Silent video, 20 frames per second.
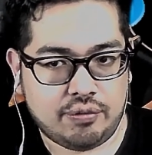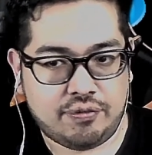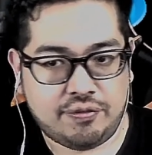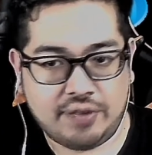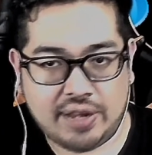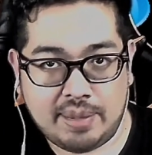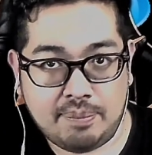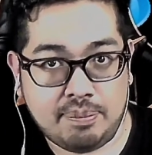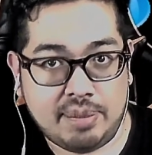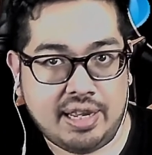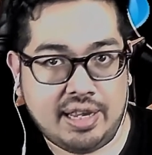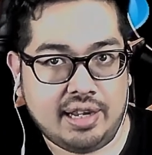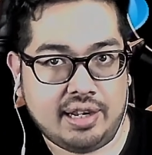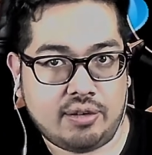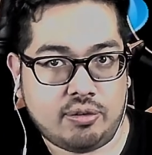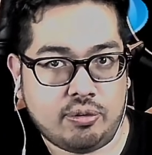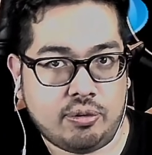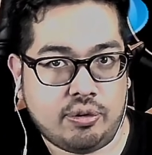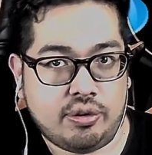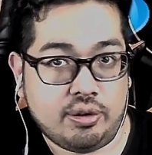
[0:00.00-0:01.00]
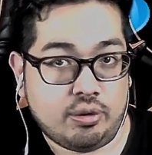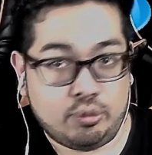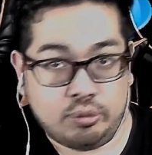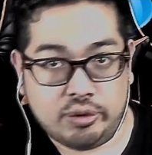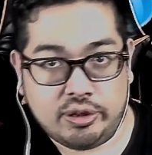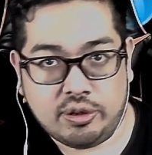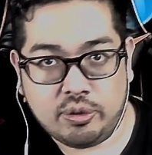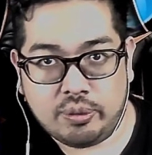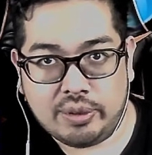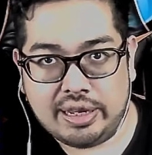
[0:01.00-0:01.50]
fight back, or they'll
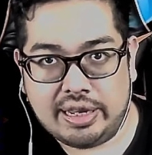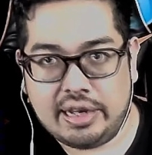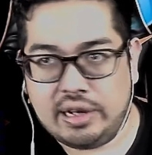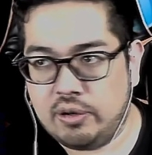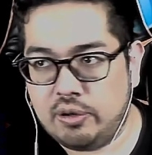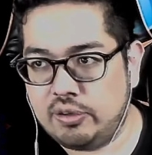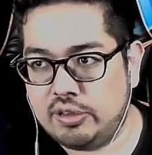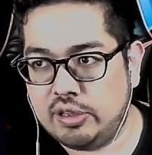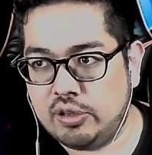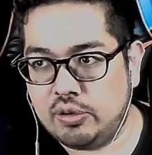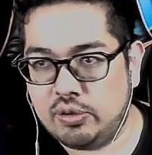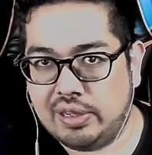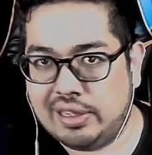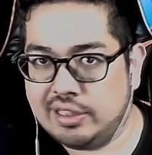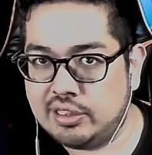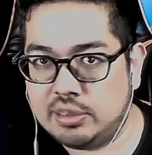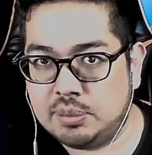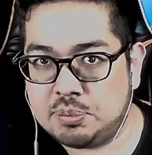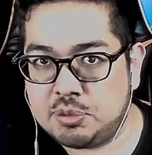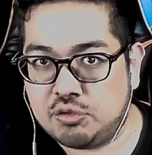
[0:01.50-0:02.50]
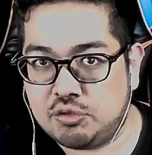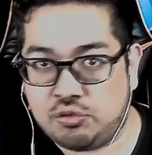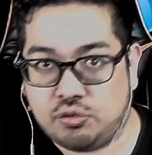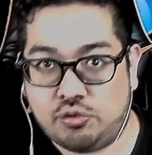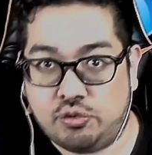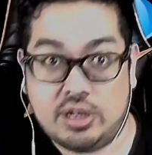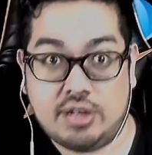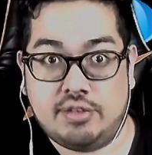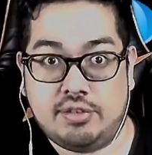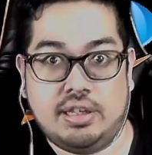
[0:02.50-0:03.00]
run away, or they'll end up just
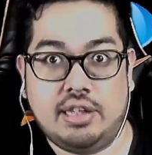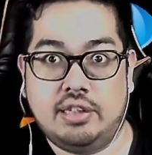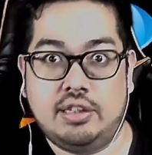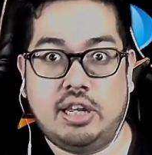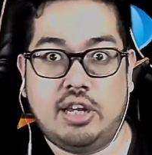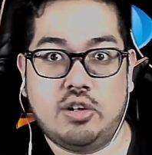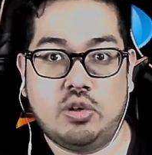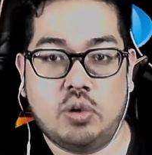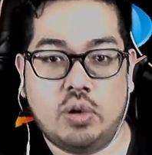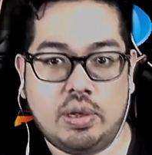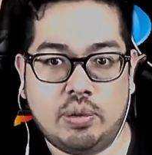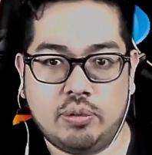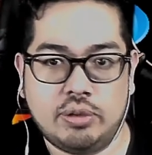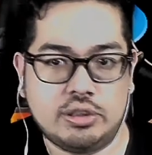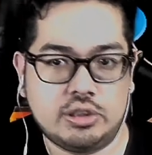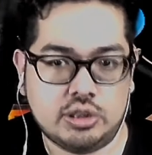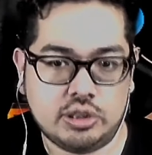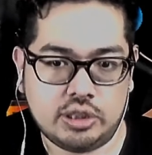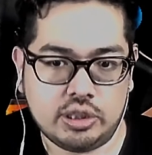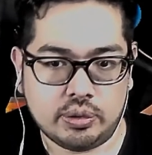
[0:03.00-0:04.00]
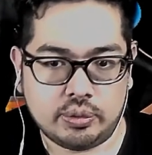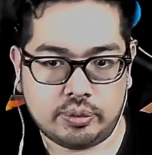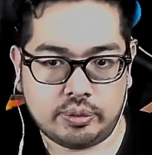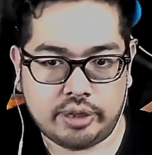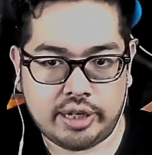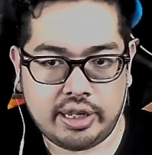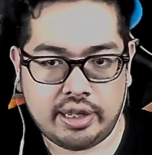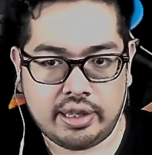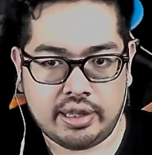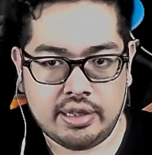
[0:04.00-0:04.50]
freezing, not knowing what to do,
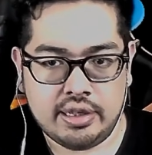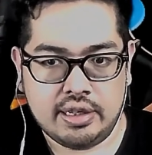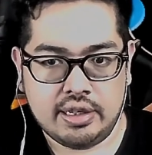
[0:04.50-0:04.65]
right?